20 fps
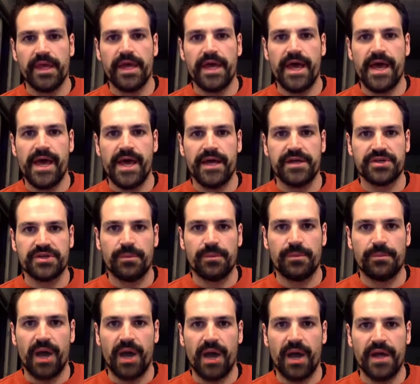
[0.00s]
And
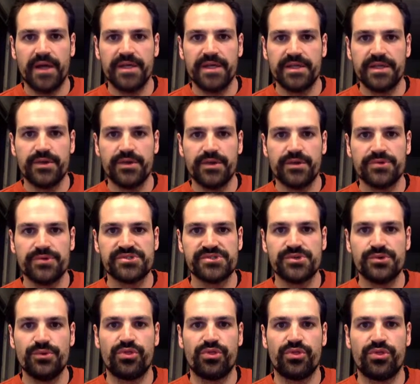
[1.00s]
combining those
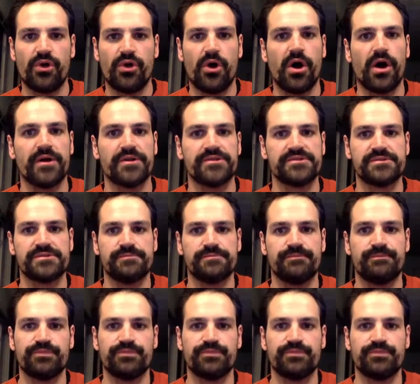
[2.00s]
two thoughts,